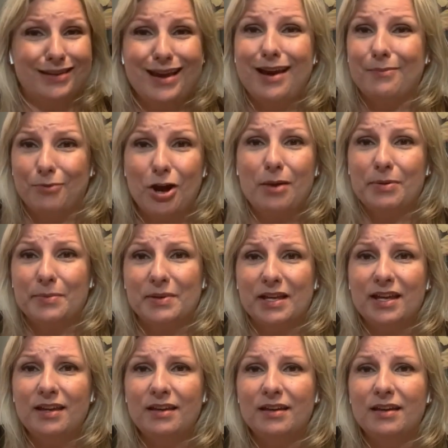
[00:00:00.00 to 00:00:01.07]
Yeah,
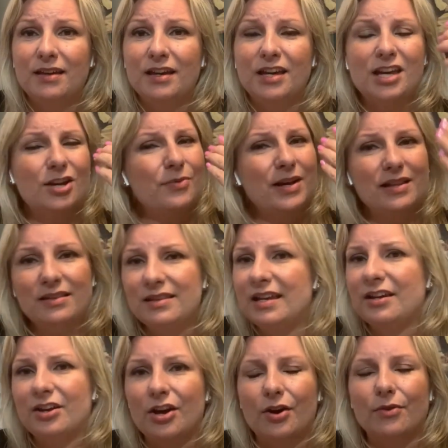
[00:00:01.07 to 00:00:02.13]
probably. You know what? Let
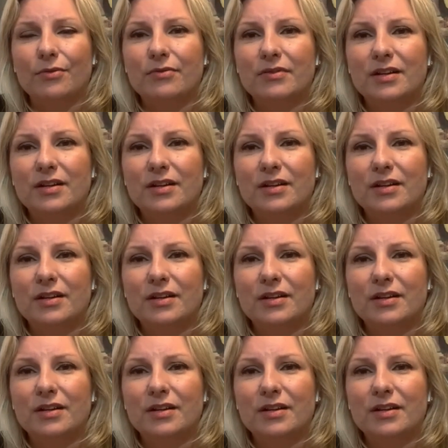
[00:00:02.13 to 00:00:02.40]
it go.